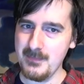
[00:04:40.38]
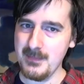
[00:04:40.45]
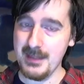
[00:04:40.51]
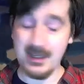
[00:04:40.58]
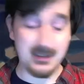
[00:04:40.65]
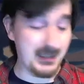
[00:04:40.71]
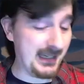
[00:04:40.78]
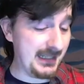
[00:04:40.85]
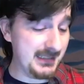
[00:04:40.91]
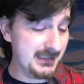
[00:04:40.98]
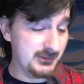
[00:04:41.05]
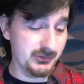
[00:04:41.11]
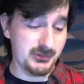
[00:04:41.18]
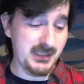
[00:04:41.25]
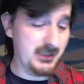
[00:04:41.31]
And I
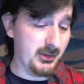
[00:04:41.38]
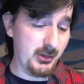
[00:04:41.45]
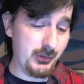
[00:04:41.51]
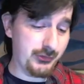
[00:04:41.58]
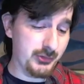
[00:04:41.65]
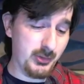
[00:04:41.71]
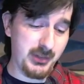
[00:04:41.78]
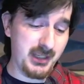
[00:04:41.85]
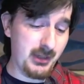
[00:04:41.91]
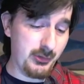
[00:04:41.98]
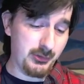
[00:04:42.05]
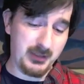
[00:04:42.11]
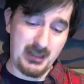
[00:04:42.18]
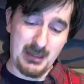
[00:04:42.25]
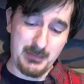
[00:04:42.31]
didn't read all through the
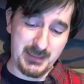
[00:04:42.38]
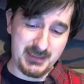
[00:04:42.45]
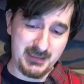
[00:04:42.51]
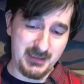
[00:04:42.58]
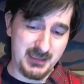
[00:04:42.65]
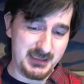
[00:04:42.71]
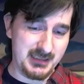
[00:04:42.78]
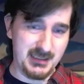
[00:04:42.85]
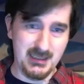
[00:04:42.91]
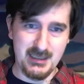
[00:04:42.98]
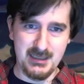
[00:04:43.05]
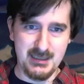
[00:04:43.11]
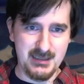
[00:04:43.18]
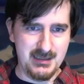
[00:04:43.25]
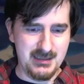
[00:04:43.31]
other comics in
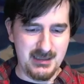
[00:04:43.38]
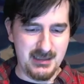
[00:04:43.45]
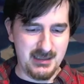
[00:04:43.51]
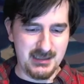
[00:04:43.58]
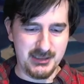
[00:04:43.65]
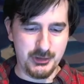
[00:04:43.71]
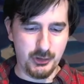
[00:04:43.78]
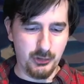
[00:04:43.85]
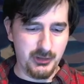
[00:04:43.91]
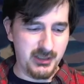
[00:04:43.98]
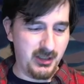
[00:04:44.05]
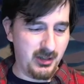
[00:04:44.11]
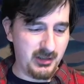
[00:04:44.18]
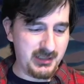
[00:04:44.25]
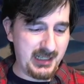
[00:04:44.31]
this story
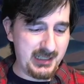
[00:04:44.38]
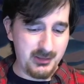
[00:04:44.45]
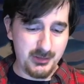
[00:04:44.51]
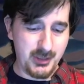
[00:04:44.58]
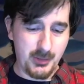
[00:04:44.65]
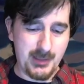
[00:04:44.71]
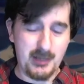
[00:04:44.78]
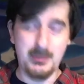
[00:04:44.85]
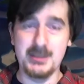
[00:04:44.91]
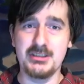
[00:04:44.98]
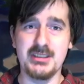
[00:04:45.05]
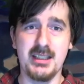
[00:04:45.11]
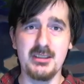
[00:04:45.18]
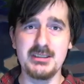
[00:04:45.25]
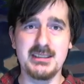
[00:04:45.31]
arc. I don't know how
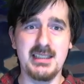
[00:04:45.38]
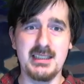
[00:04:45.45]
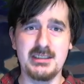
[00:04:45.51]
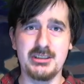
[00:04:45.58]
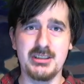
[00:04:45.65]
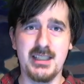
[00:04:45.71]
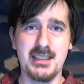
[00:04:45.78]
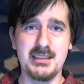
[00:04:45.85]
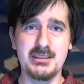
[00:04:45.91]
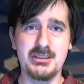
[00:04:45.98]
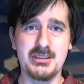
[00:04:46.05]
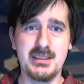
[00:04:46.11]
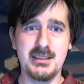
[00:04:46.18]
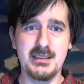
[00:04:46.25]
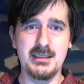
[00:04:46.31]
much else they
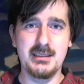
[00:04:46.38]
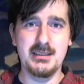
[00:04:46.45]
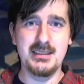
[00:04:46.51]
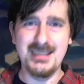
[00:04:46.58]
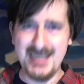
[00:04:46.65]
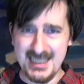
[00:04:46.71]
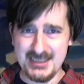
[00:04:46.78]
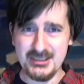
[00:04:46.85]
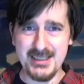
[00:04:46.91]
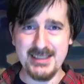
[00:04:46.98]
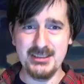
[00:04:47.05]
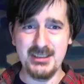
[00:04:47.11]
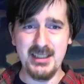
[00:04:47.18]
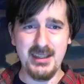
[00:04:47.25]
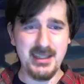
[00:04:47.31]
changed. Did they
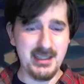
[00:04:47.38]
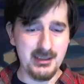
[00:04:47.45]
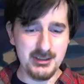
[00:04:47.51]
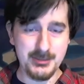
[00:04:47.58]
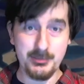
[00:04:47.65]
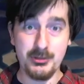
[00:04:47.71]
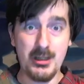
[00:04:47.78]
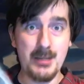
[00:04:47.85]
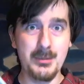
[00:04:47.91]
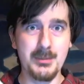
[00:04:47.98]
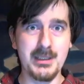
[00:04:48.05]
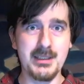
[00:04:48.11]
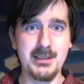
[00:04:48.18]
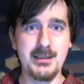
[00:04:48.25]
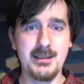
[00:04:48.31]
change anything else?
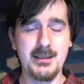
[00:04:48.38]
Probably.